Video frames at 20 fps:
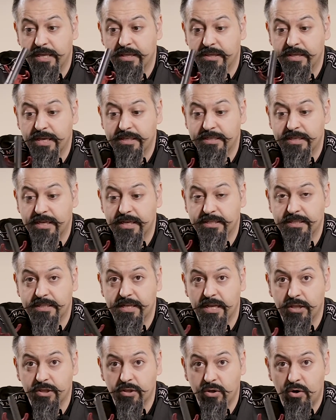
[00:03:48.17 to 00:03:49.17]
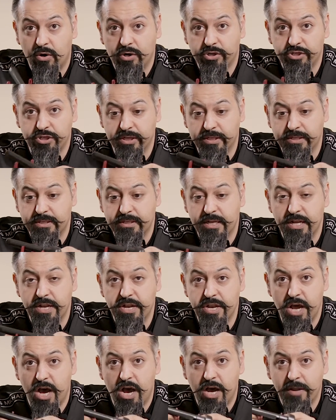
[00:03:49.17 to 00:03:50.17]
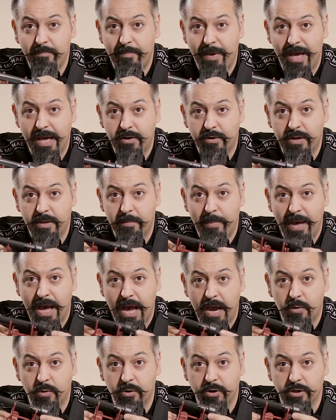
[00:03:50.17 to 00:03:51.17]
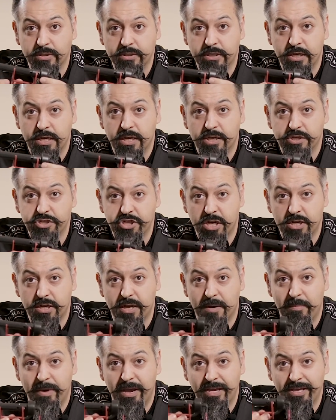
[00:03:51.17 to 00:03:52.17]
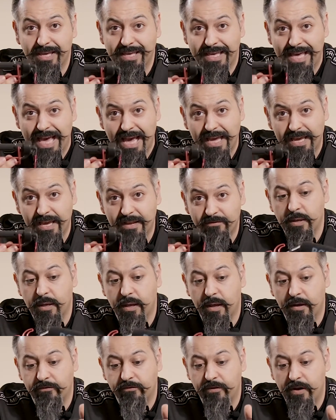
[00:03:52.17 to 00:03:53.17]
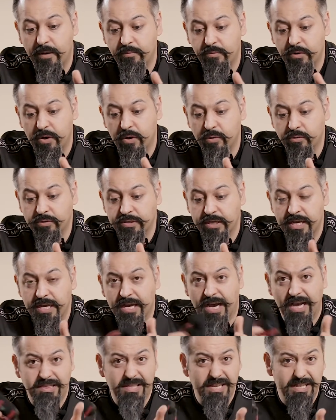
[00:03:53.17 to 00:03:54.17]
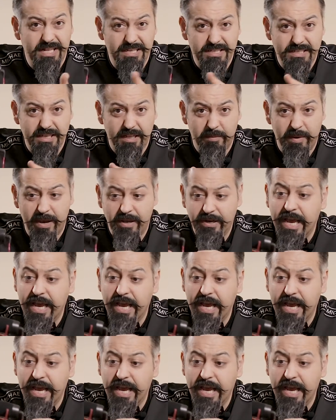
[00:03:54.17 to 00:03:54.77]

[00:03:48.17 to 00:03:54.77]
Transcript: this is the largest non-battery powered shotgun mic you can get uh, from Rode. I think they sell about